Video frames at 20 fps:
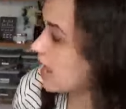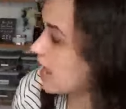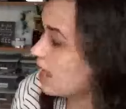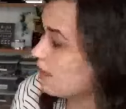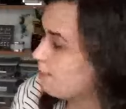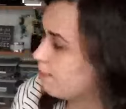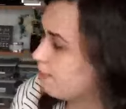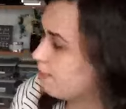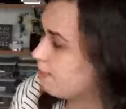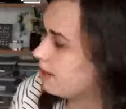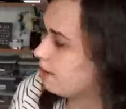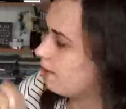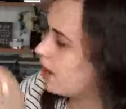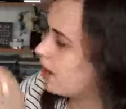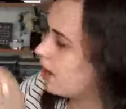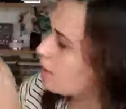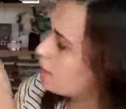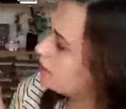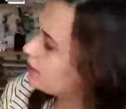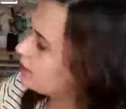I played
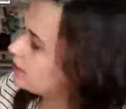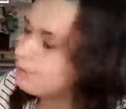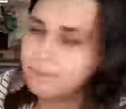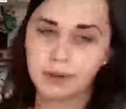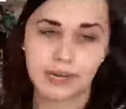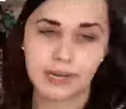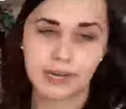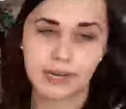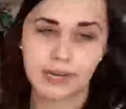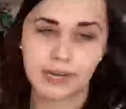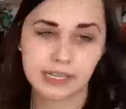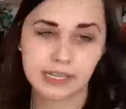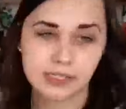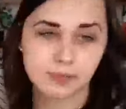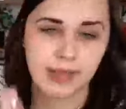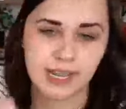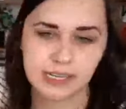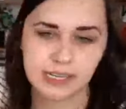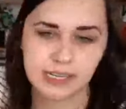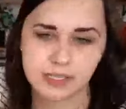around with putting some
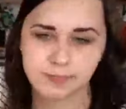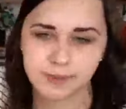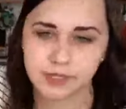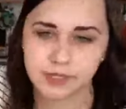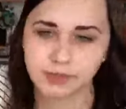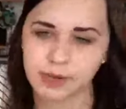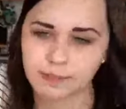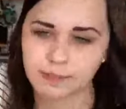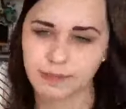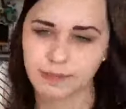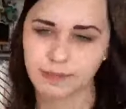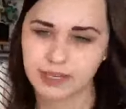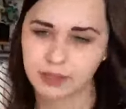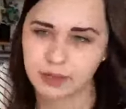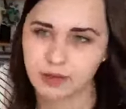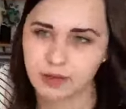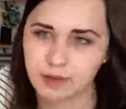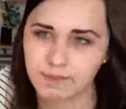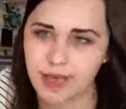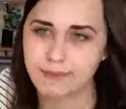space between
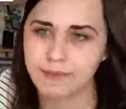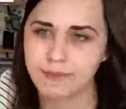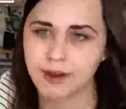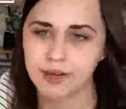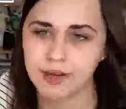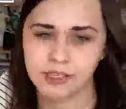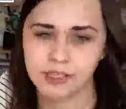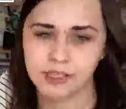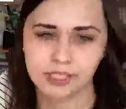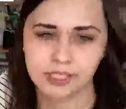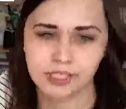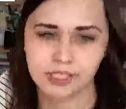my marks,